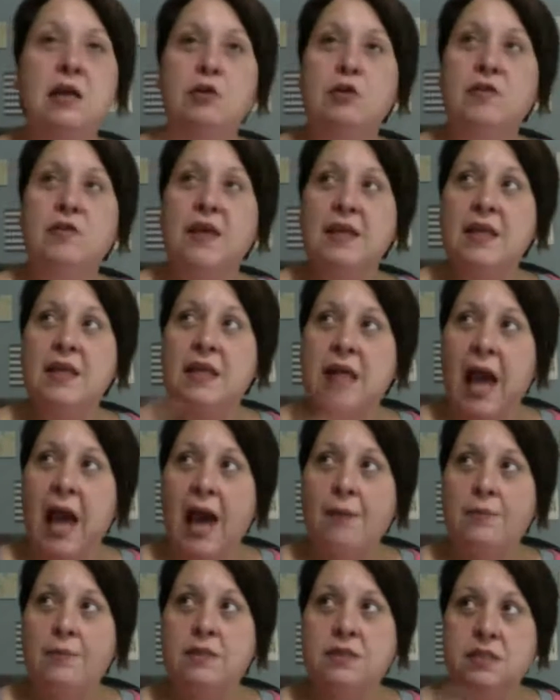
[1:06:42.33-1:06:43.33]
thing that
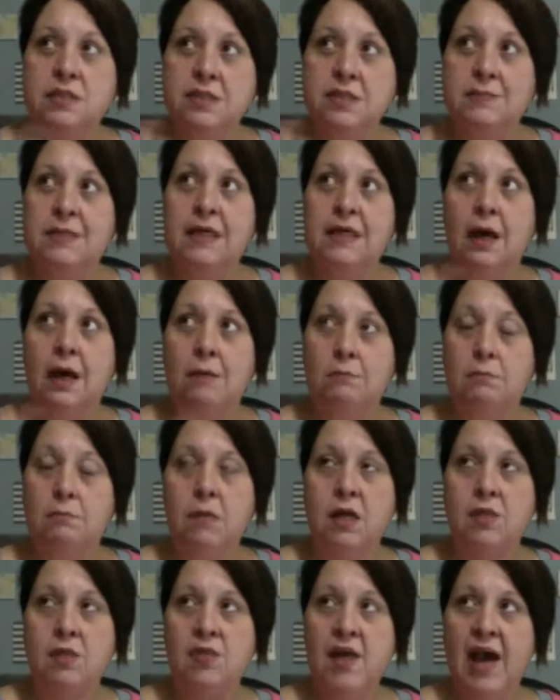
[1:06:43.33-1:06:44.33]
happened to me a
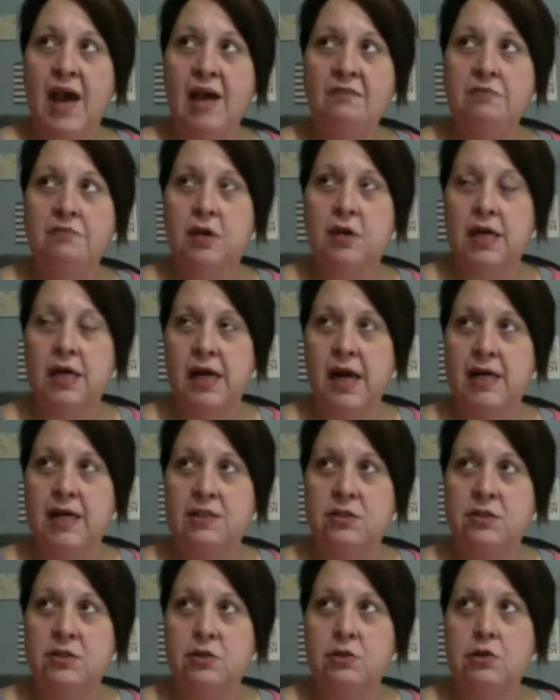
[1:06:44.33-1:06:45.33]
month after I had
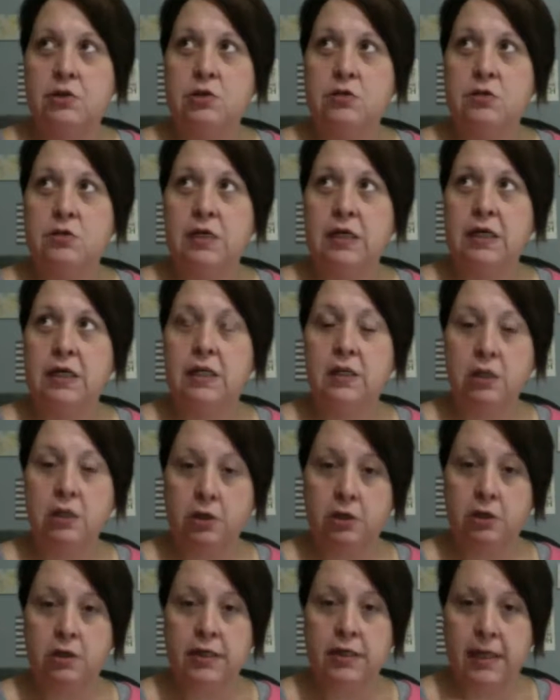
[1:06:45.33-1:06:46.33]
surgery,
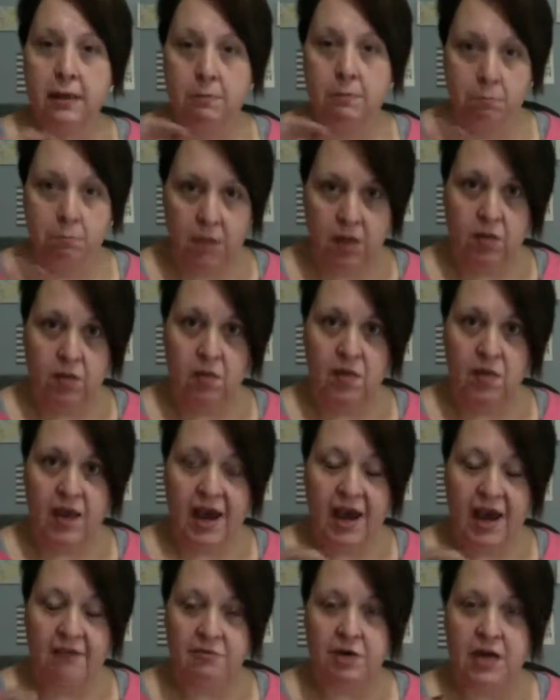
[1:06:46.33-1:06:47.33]
literally a month
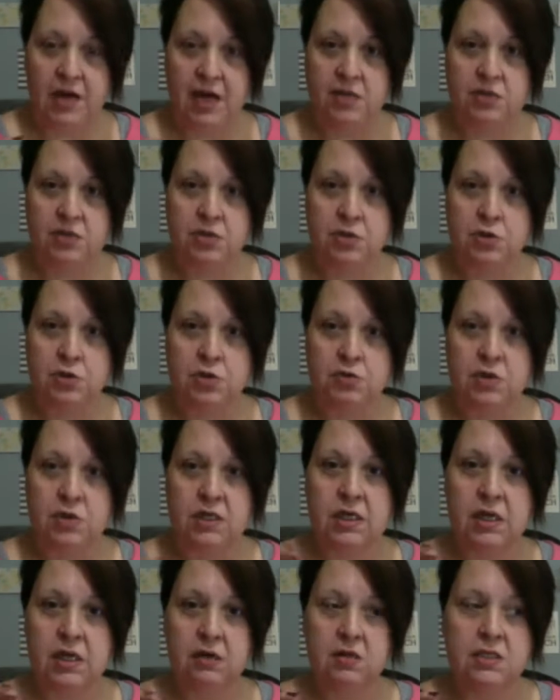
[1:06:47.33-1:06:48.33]
after I had surgery,
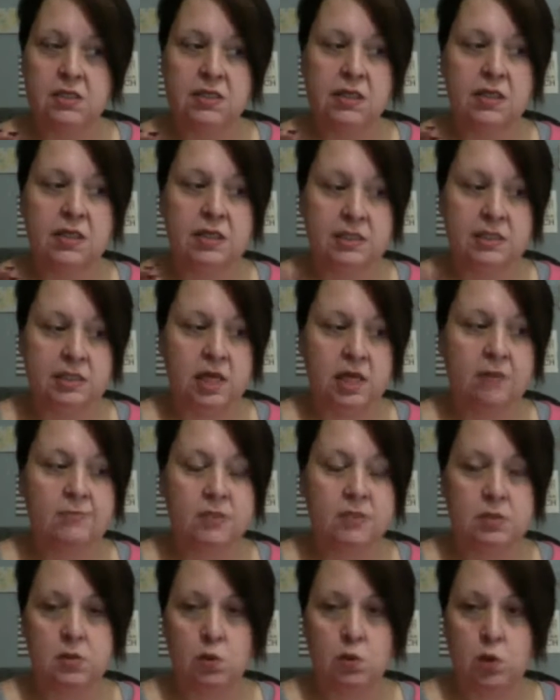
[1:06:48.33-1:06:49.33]
Garrett said I stopped
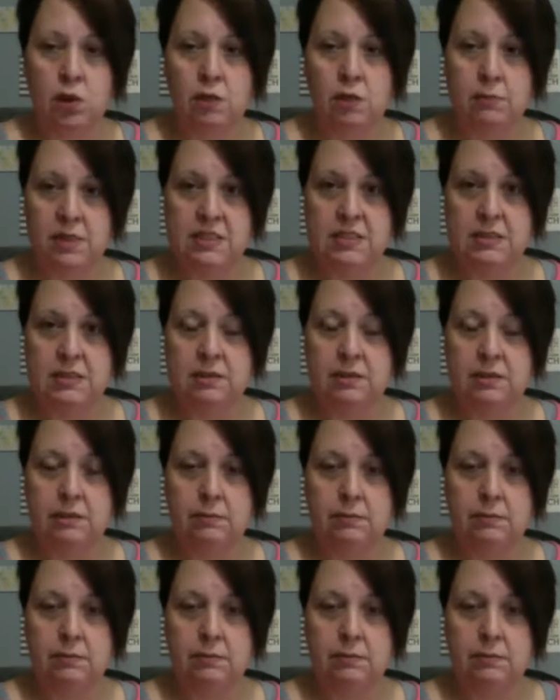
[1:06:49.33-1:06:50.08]
snoring in my sleep.